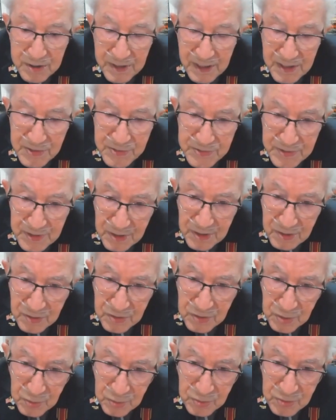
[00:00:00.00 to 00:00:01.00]
us
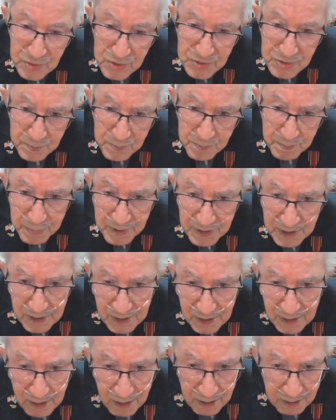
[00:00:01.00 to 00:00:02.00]
into this
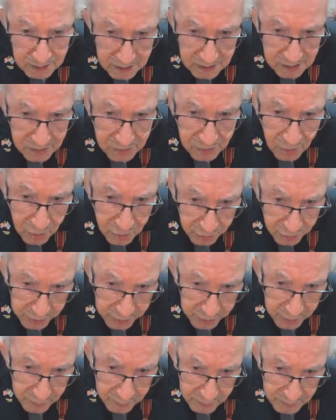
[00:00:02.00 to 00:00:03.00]
big
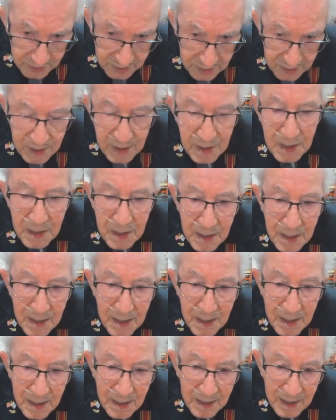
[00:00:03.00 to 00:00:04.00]
auditorium,
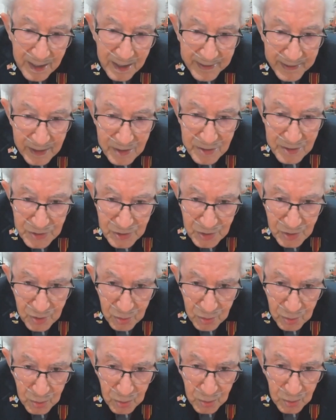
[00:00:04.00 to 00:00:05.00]
like a
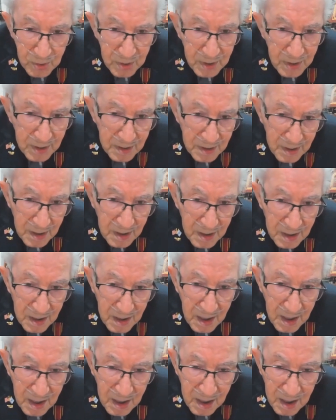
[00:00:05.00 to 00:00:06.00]
school.
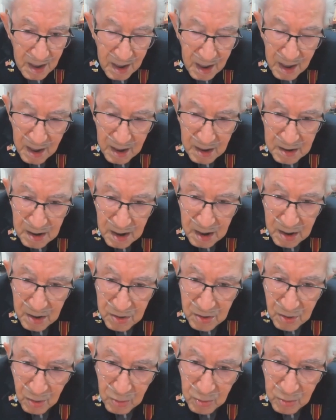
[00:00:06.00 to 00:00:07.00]
And he
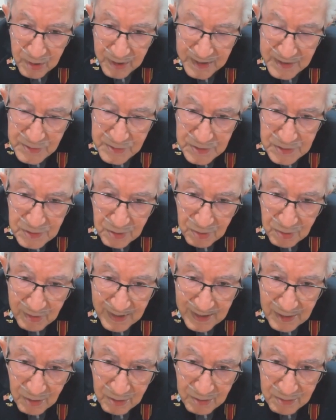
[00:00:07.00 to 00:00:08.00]
told us to
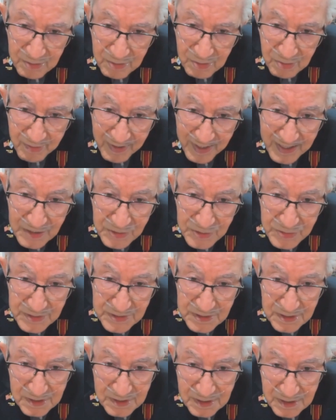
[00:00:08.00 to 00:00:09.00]
get
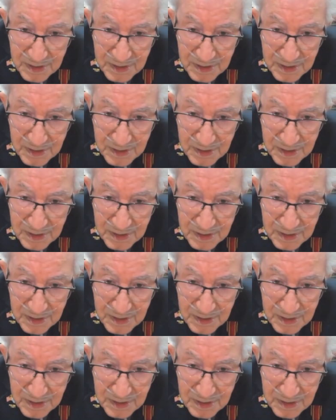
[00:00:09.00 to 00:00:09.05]
undressed,